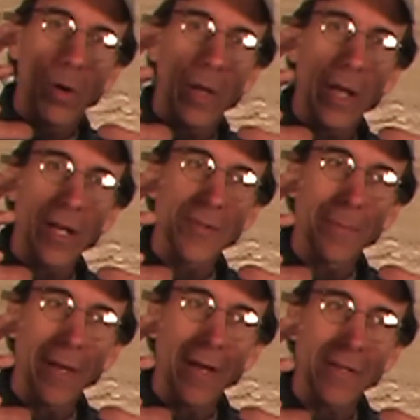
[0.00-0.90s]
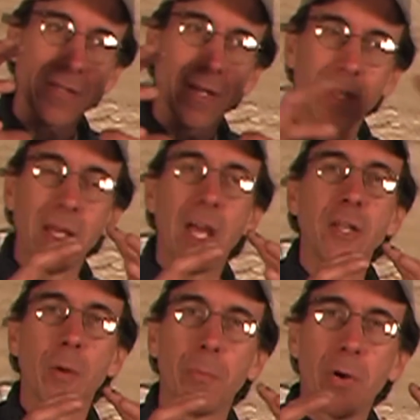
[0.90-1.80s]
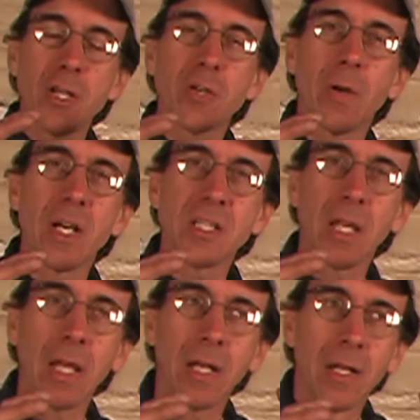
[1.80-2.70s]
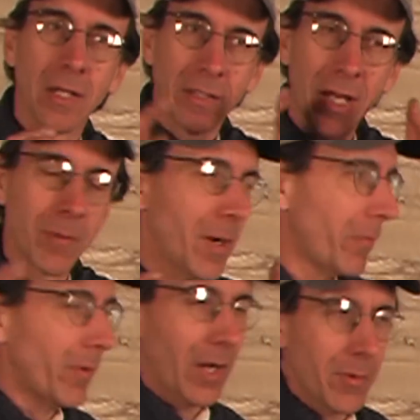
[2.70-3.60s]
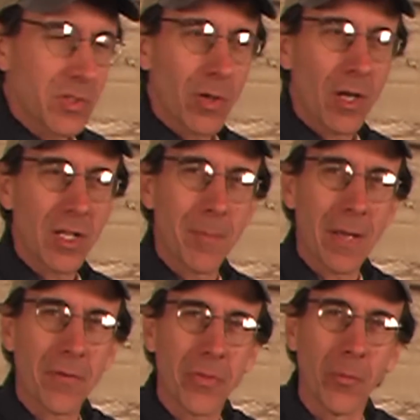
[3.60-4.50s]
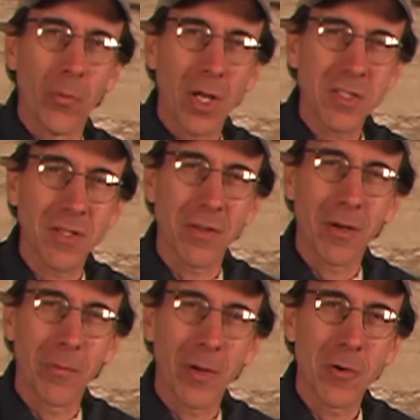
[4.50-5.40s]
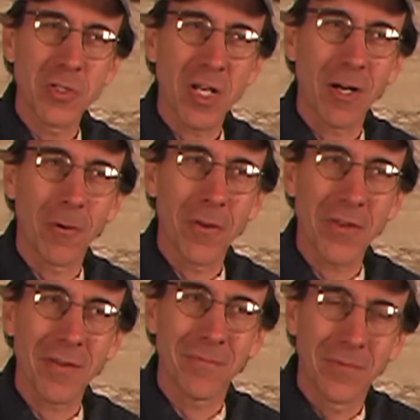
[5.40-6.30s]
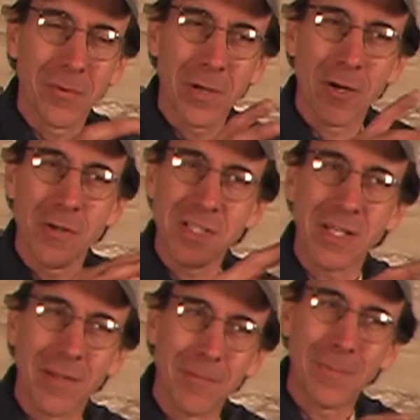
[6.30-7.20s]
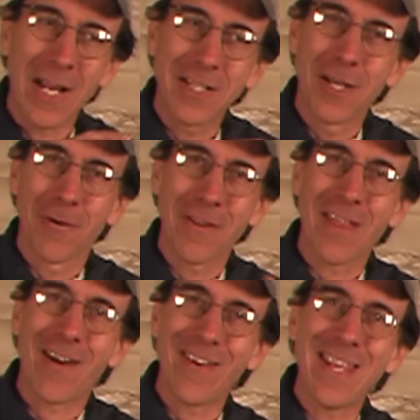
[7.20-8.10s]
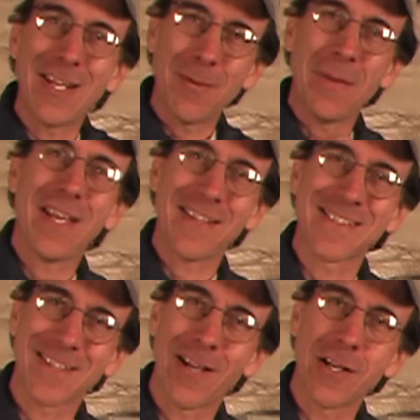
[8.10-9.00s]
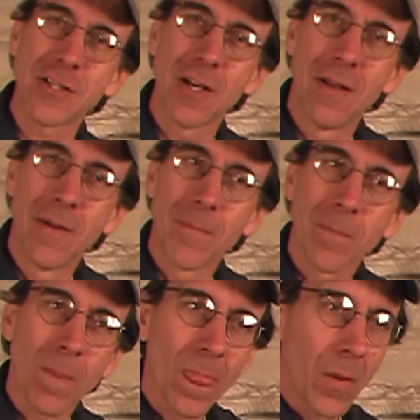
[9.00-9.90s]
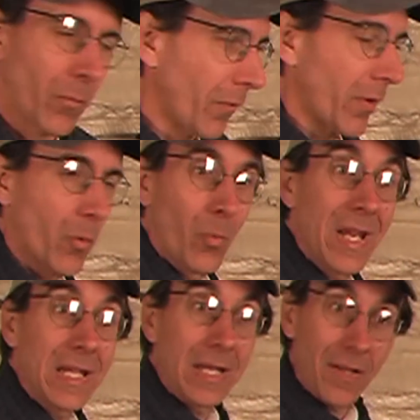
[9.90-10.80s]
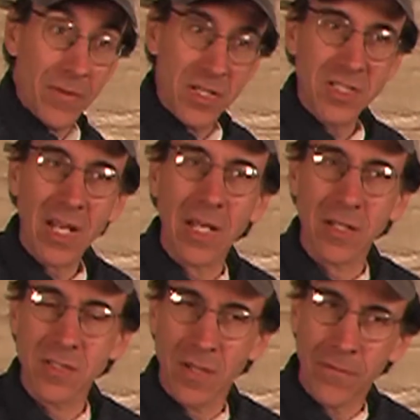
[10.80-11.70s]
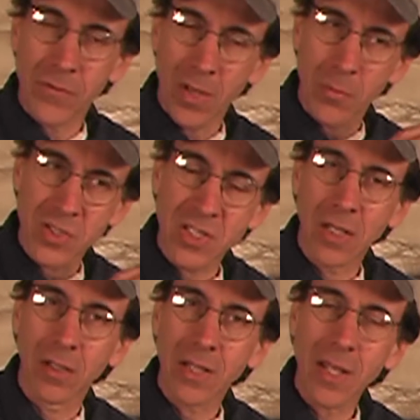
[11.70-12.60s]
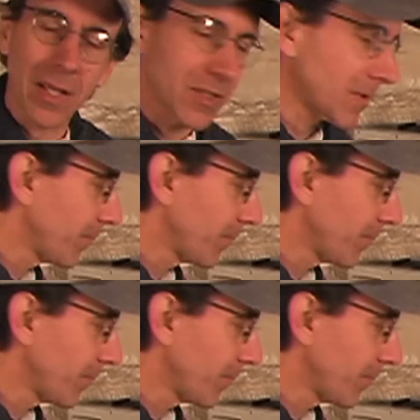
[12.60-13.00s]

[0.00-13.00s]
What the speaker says: and expands, and you're pressurizing it. Now you remember I was talking about the rust and the corrosion and all the critters, the bacteria that are eating and making sludge? Well, they're weakening these tanks if they were steel tanks.